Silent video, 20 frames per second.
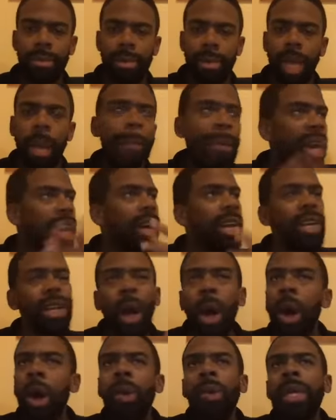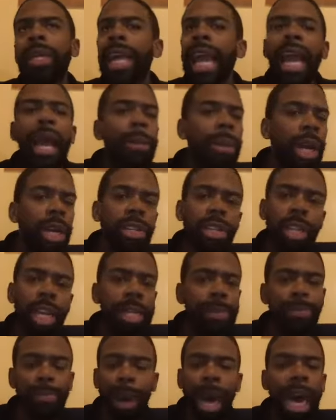America, the only damn country that's
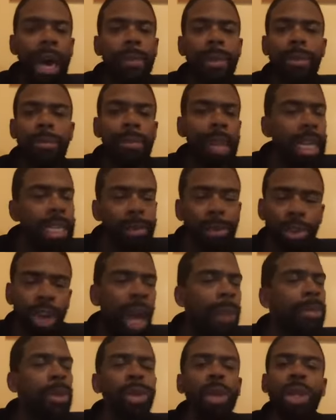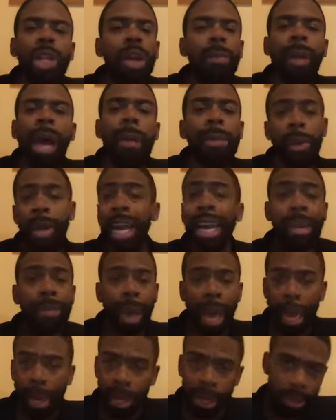bombed, that's dropped a nuclear bomb on
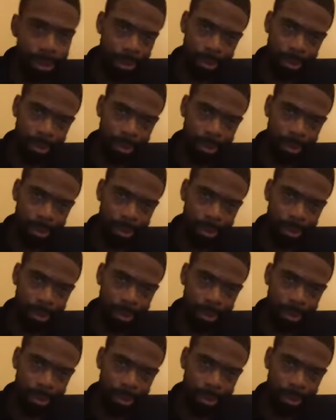anybody,